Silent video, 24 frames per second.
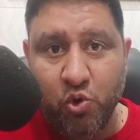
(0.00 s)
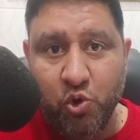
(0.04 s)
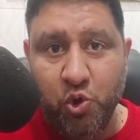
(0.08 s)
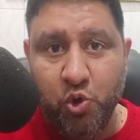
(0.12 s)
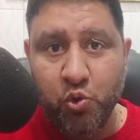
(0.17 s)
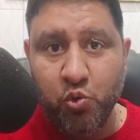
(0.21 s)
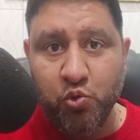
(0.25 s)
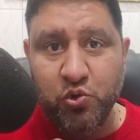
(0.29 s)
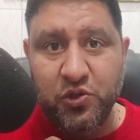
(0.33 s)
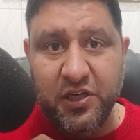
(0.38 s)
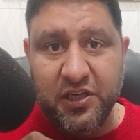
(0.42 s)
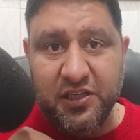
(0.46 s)
who
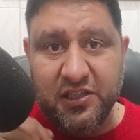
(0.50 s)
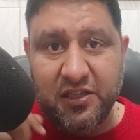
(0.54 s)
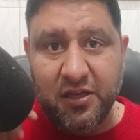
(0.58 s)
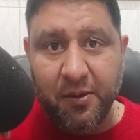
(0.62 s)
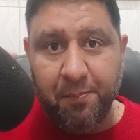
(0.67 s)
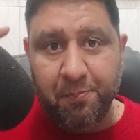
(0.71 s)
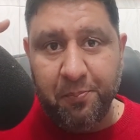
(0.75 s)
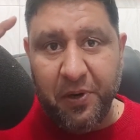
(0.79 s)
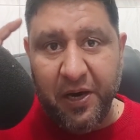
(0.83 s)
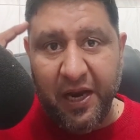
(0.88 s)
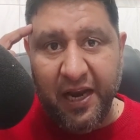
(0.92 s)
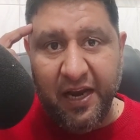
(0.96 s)
uses
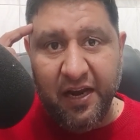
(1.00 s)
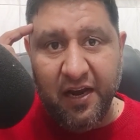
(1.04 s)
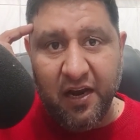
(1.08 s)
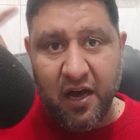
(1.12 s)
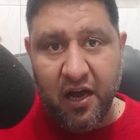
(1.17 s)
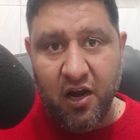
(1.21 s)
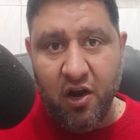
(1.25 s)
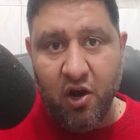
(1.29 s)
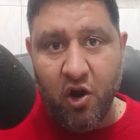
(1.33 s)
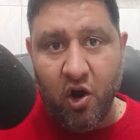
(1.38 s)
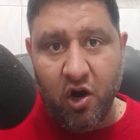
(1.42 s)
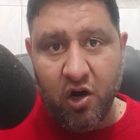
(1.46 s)
the brain
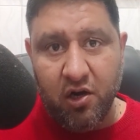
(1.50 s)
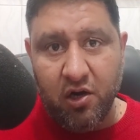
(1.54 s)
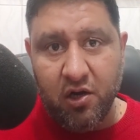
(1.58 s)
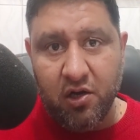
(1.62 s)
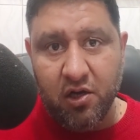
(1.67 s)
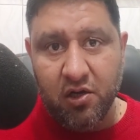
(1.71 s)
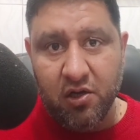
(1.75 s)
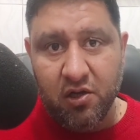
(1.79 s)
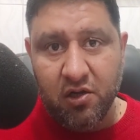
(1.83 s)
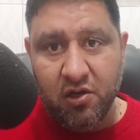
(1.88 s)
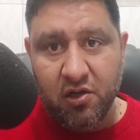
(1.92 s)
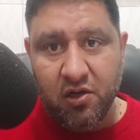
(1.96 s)
a lot,
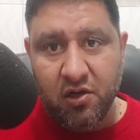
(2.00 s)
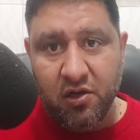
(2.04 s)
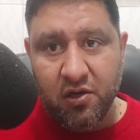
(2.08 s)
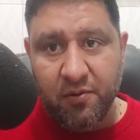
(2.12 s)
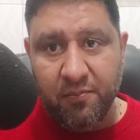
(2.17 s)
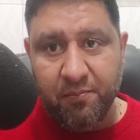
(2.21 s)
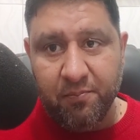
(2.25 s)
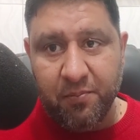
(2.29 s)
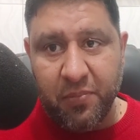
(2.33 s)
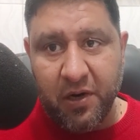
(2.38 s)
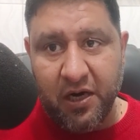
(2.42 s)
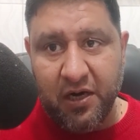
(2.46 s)

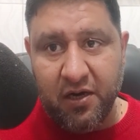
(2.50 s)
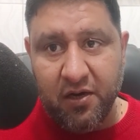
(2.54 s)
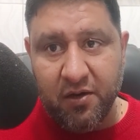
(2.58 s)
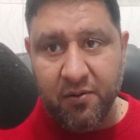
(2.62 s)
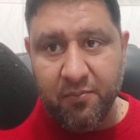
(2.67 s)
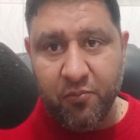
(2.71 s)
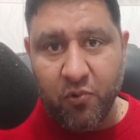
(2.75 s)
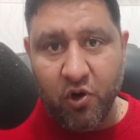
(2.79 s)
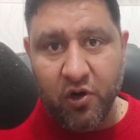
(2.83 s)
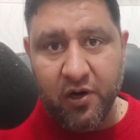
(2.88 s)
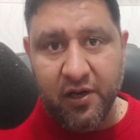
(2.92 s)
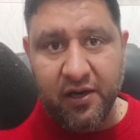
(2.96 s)
but
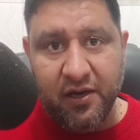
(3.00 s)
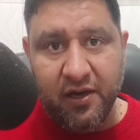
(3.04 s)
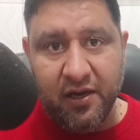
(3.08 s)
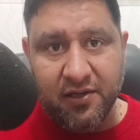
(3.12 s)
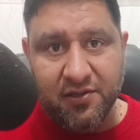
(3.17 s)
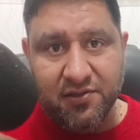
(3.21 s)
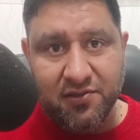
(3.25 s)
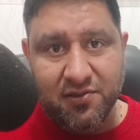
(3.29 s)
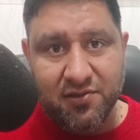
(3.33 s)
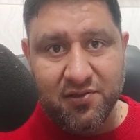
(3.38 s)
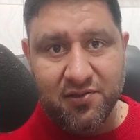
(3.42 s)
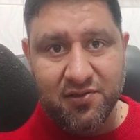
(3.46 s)
body
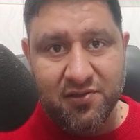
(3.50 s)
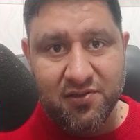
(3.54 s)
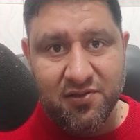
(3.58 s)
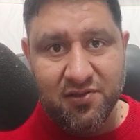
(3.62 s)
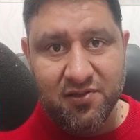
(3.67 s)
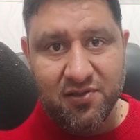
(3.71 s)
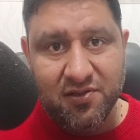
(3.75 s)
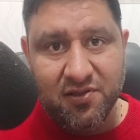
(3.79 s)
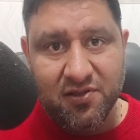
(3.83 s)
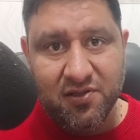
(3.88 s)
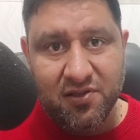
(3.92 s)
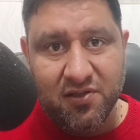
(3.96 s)
less.
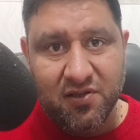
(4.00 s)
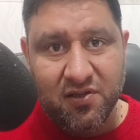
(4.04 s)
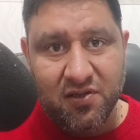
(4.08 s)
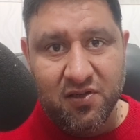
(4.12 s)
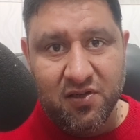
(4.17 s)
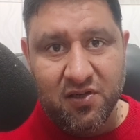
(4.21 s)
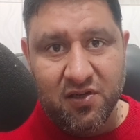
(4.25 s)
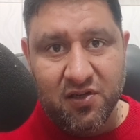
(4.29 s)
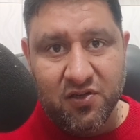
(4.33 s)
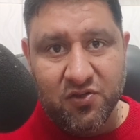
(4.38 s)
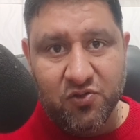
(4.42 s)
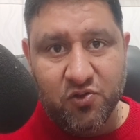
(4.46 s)

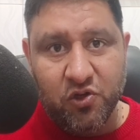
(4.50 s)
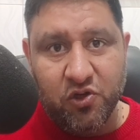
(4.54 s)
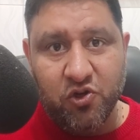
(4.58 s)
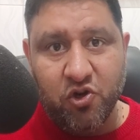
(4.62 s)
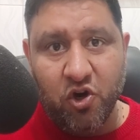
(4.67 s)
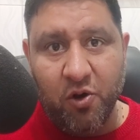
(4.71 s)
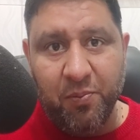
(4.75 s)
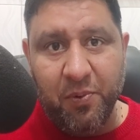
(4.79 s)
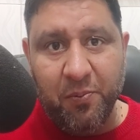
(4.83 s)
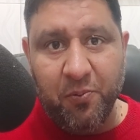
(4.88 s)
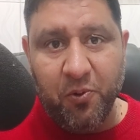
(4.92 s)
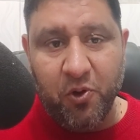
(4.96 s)
So it
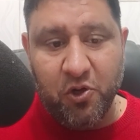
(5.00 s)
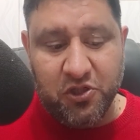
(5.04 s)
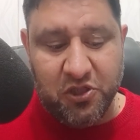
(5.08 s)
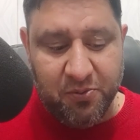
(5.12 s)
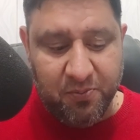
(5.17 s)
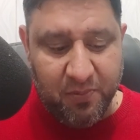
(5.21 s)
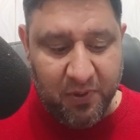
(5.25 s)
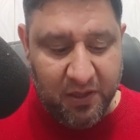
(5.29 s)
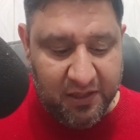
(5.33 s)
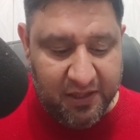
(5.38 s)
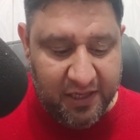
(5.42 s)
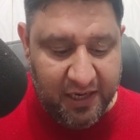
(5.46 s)
could be
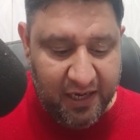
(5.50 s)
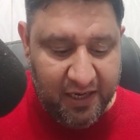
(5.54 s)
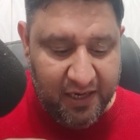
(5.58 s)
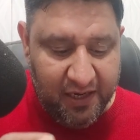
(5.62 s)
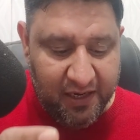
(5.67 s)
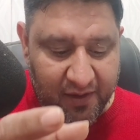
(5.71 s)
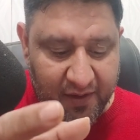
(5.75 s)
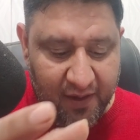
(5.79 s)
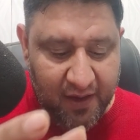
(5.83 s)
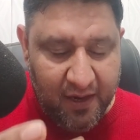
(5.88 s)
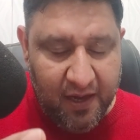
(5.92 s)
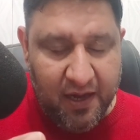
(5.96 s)
possible
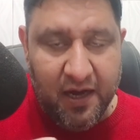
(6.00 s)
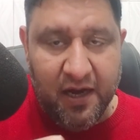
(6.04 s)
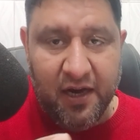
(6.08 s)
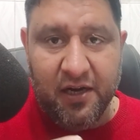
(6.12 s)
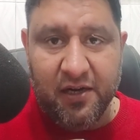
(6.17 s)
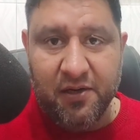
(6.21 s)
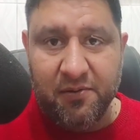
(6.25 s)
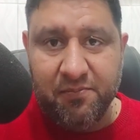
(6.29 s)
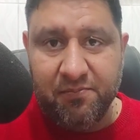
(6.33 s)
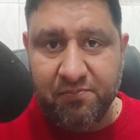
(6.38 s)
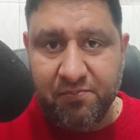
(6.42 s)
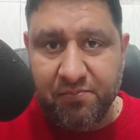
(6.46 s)
that
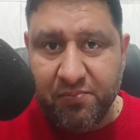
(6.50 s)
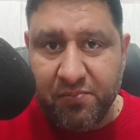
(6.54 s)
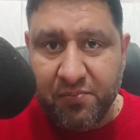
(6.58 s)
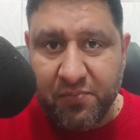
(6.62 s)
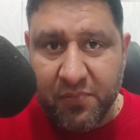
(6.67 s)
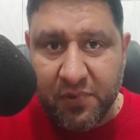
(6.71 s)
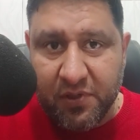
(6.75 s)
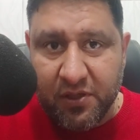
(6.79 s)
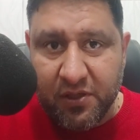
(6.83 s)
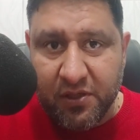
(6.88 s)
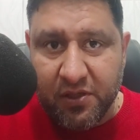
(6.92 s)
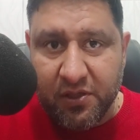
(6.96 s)

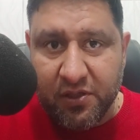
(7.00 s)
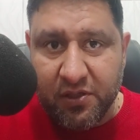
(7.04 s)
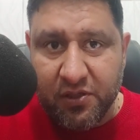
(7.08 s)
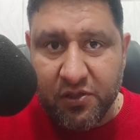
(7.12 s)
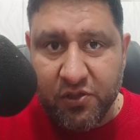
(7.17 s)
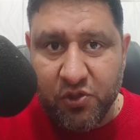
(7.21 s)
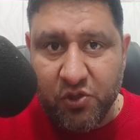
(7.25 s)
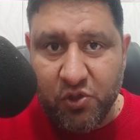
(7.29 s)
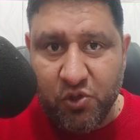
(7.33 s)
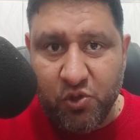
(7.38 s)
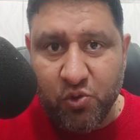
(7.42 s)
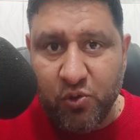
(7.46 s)

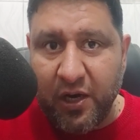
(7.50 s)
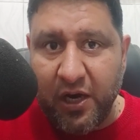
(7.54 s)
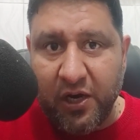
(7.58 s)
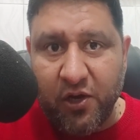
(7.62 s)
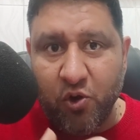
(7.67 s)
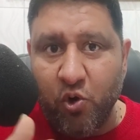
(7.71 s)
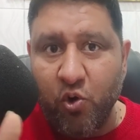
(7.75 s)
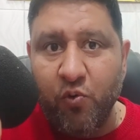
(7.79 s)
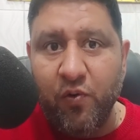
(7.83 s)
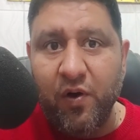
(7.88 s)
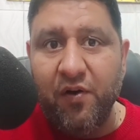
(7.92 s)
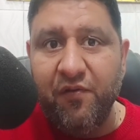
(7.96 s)
you
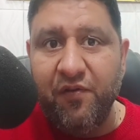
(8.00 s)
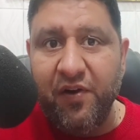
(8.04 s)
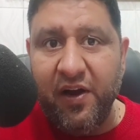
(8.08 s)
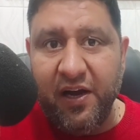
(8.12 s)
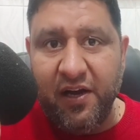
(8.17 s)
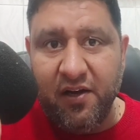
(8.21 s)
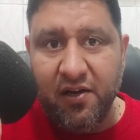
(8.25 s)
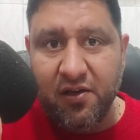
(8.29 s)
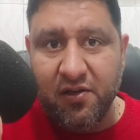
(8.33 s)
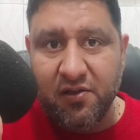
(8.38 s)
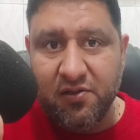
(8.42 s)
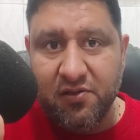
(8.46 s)
get
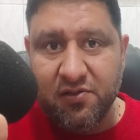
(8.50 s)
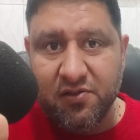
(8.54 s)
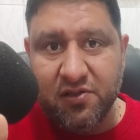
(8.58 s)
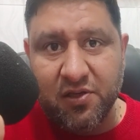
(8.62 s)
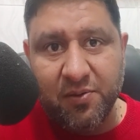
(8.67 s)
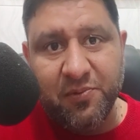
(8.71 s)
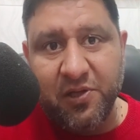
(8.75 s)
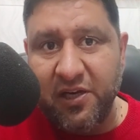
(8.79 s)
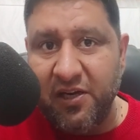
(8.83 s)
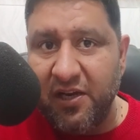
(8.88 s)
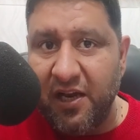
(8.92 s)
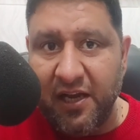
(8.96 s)
overweight,
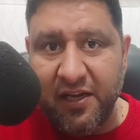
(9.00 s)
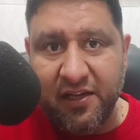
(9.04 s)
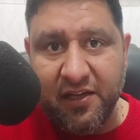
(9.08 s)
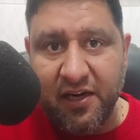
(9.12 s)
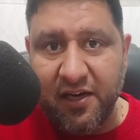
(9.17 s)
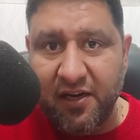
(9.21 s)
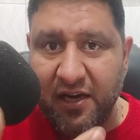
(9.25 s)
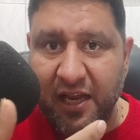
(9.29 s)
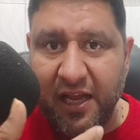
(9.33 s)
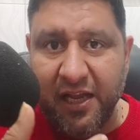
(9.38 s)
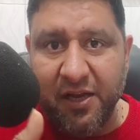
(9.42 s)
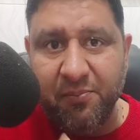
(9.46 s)
something like
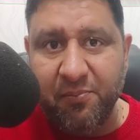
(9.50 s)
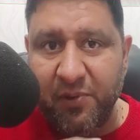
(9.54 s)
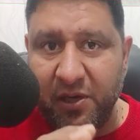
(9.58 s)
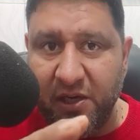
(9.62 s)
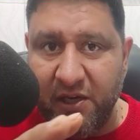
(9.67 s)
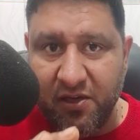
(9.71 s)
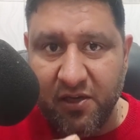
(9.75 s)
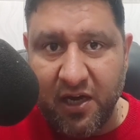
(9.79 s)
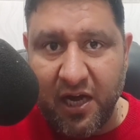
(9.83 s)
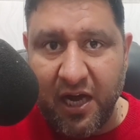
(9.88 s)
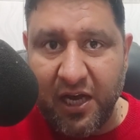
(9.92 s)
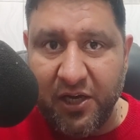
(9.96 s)
that, like
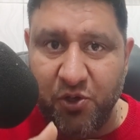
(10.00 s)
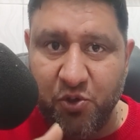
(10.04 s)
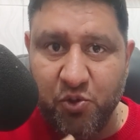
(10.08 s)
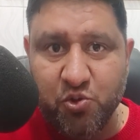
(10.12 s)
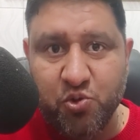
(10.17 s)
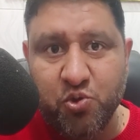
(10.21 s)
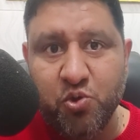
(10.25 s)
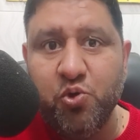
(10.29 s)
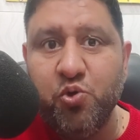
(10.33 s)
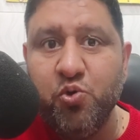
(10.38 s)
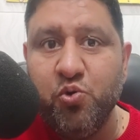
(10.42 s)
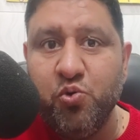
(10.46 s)
me. I
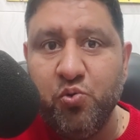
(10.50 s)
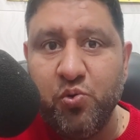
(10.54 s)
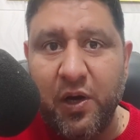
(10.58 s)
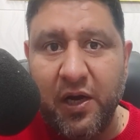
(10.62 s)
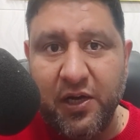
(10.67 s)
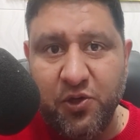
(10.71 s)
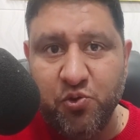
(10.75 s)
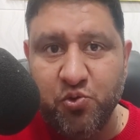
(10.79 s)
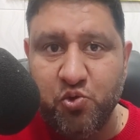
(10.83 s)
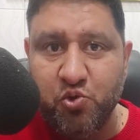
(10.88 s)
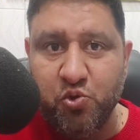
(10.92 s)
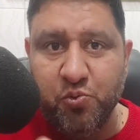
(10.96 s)
used to
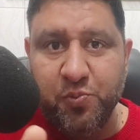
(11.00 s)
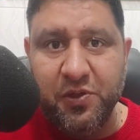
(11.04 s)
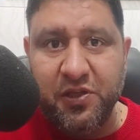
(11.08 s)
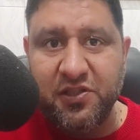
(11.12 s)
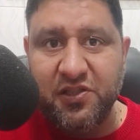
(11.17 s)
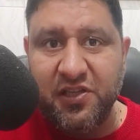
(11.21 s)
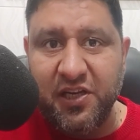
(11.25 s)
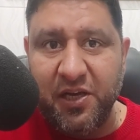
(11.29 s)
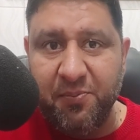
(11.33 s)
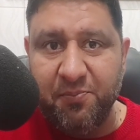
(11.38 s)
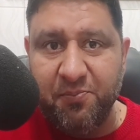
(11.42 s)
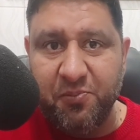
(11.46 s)
be
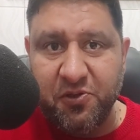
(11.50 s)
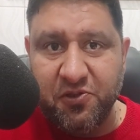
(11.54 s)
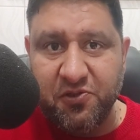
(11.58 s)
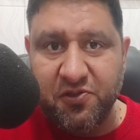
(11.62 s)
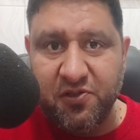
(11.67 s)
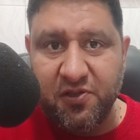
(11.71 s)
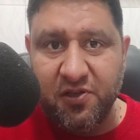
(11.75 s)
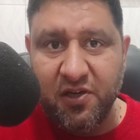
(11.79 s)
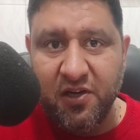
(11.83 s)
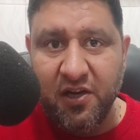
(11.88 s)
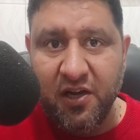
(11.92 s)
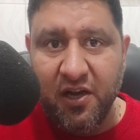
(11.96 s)
the same
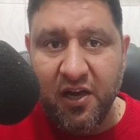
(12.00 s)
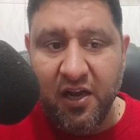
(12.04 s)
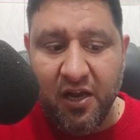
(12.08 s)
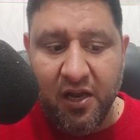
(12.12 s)
person.